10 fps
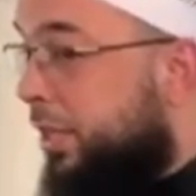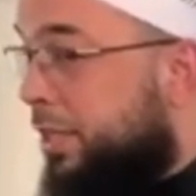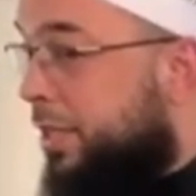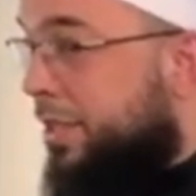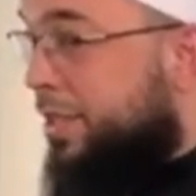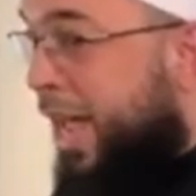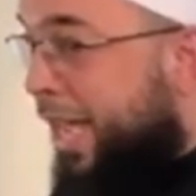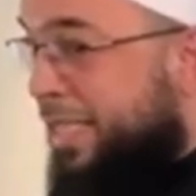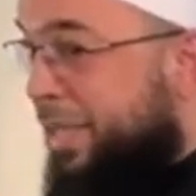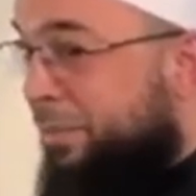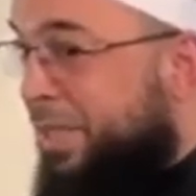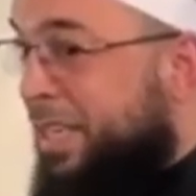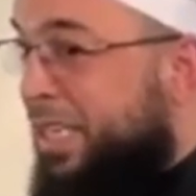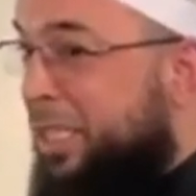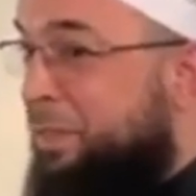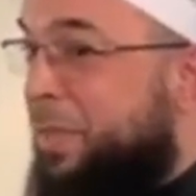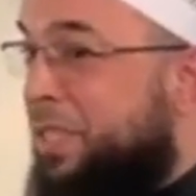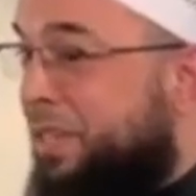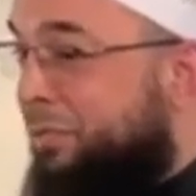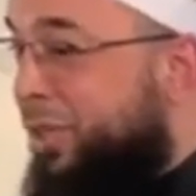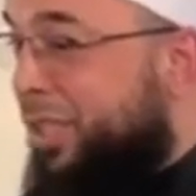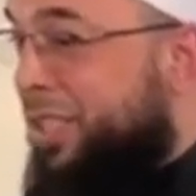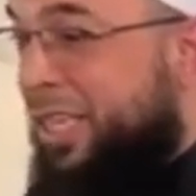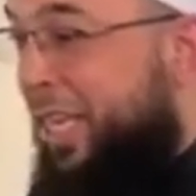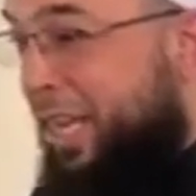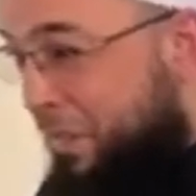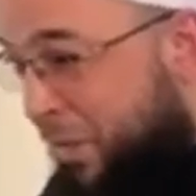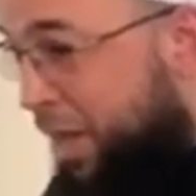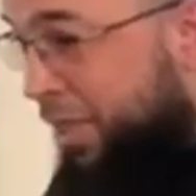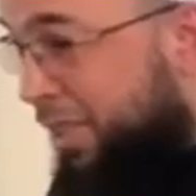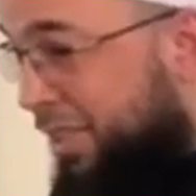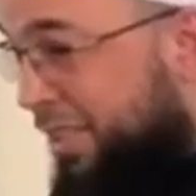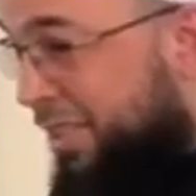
this is not something that is specific to any faith.